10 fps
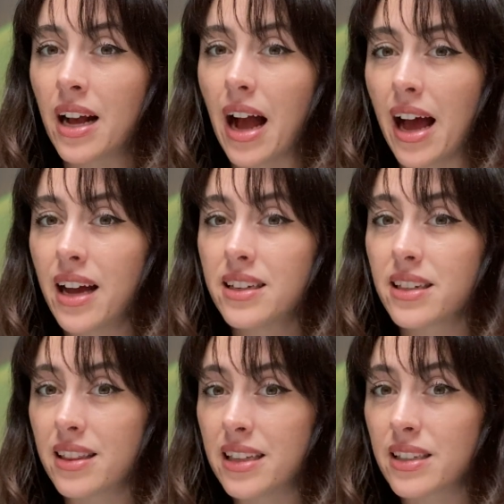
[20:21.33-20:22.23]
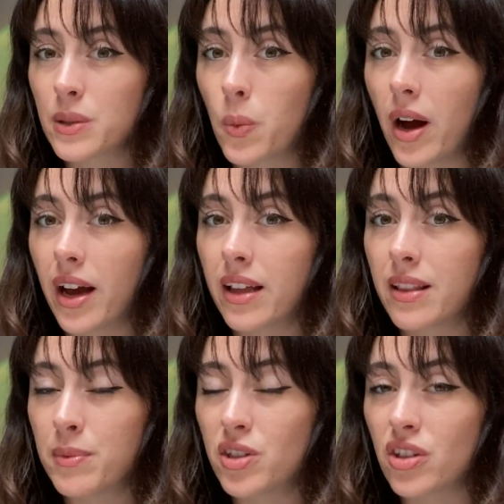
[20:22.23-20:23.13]
And this is why
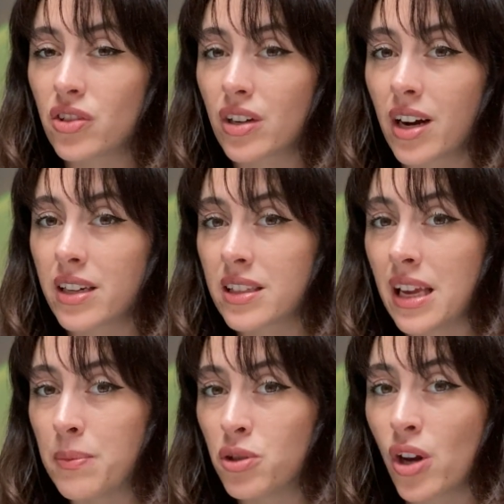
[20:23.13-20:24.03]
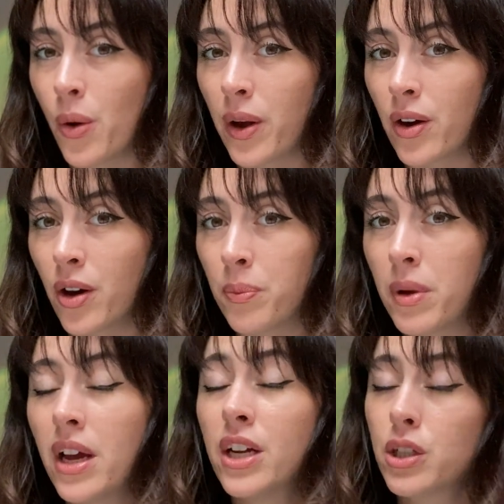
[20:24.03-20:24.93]
the Magician cards keep showing up,
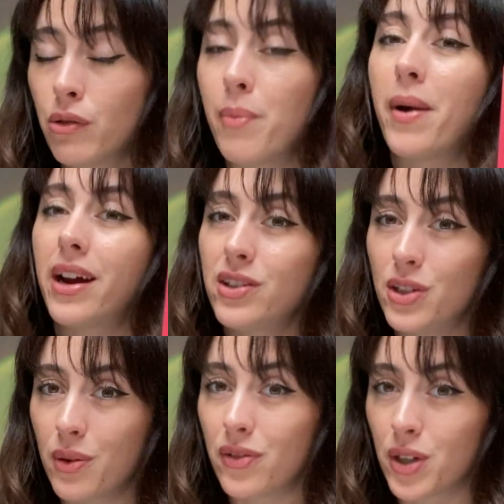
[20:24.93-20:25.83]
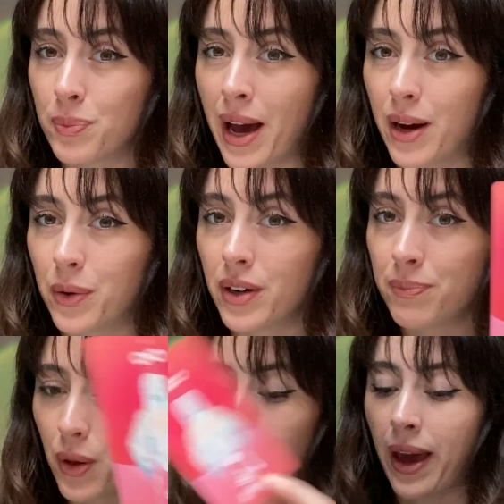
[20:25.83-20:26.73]
to remind you of your power,
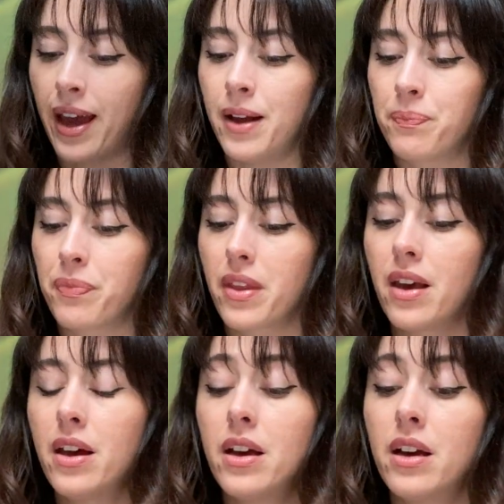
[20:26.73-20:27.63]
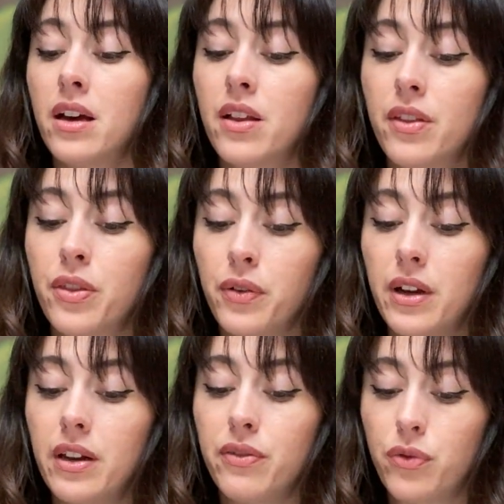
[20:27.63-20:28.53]
okay? The
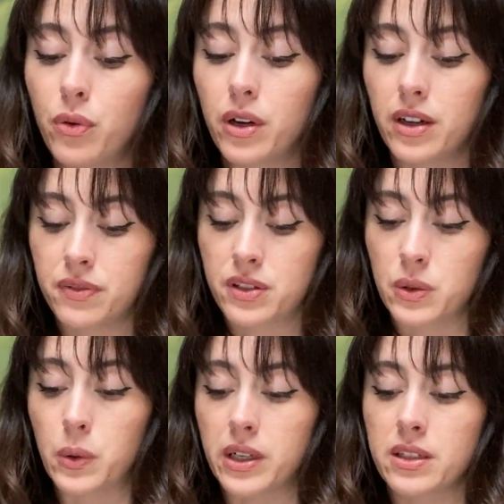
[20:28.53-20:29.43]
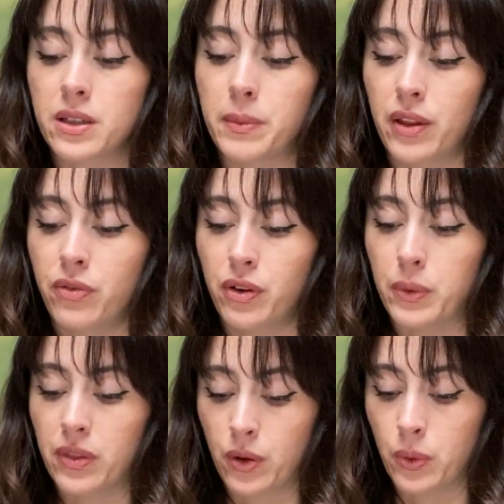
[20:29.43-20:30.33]
3 and 4 of Swords coming through
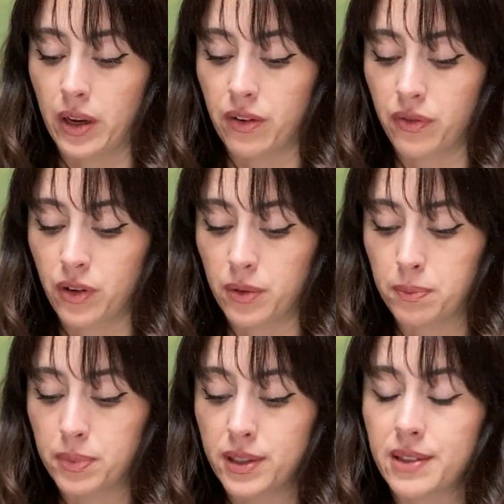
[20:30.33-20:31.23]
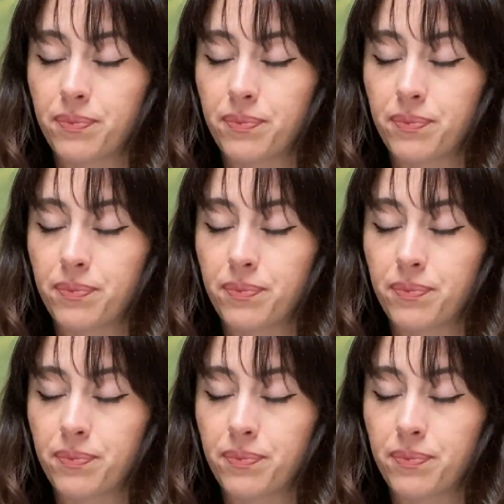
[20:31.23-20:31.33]
with the Queen of Cups.